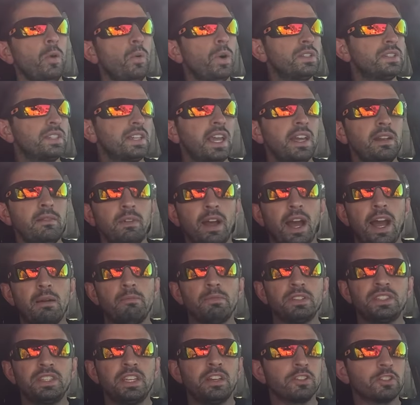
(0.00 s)
Once again,
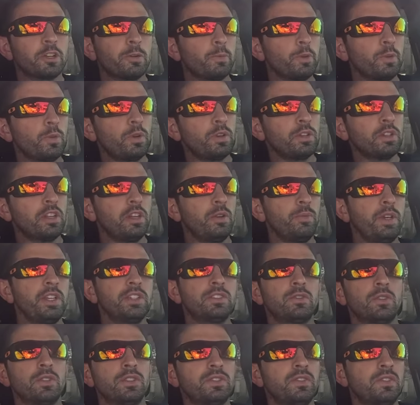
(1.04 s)
I'm a sales rep with Window Cleaning
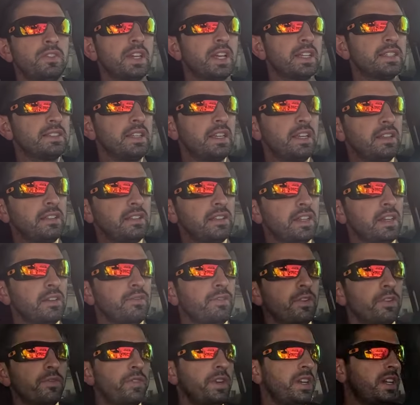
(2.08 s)
Resource. If you guys need anything,
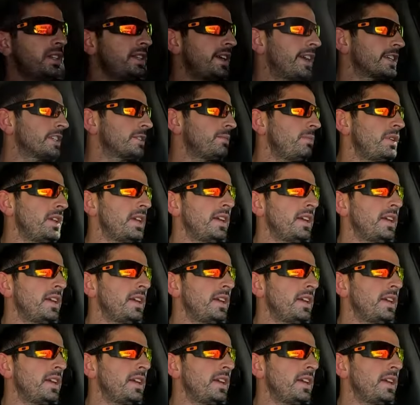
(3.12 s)
feel free to text